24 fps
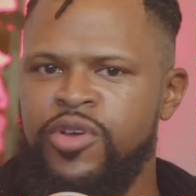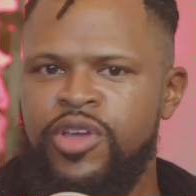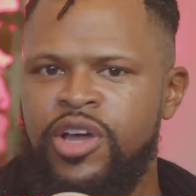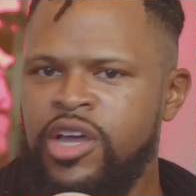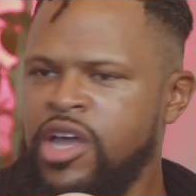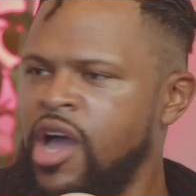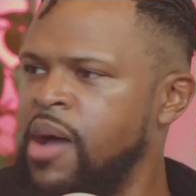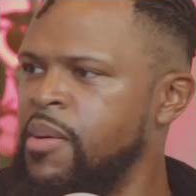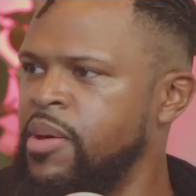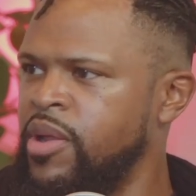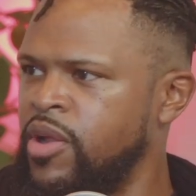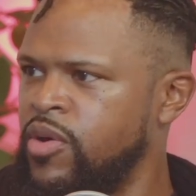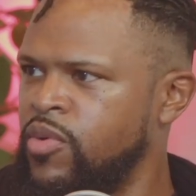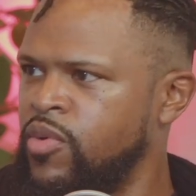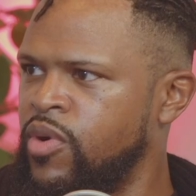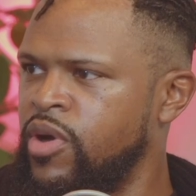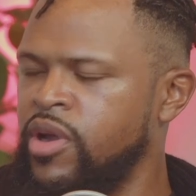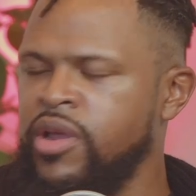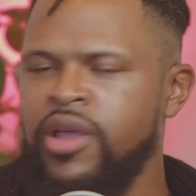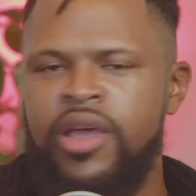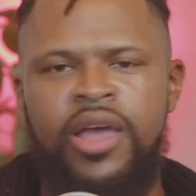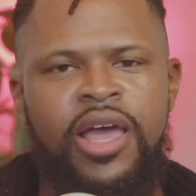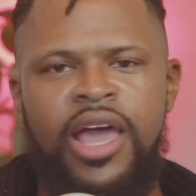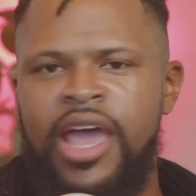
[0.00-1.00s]
your economy to
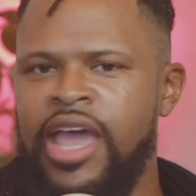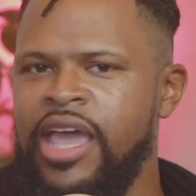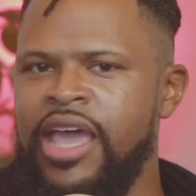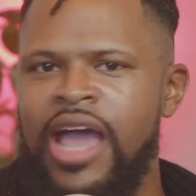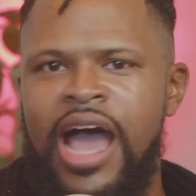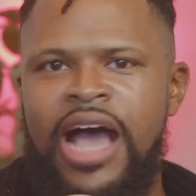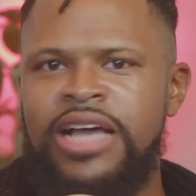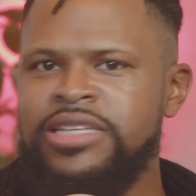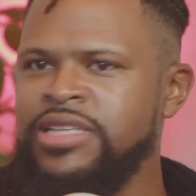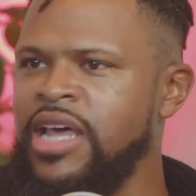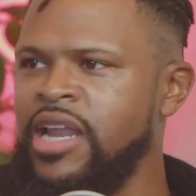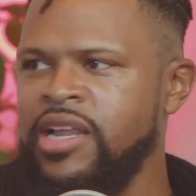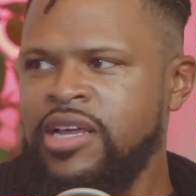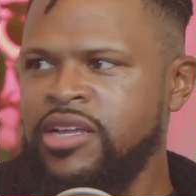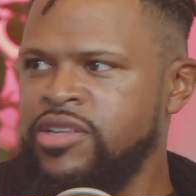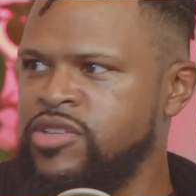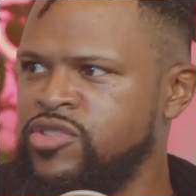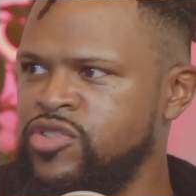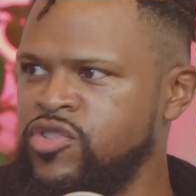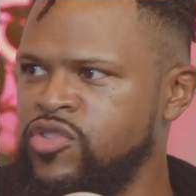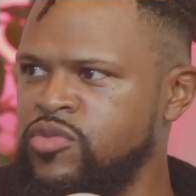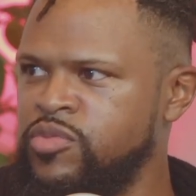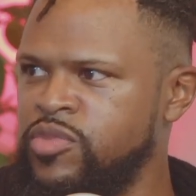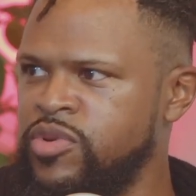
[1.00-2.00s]
work. AI is not a
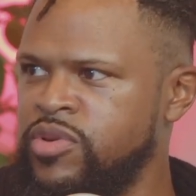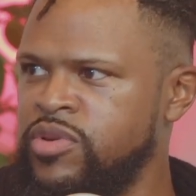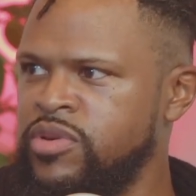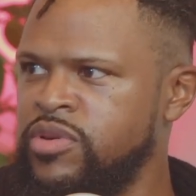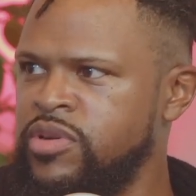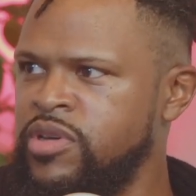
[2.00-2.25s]
consumer.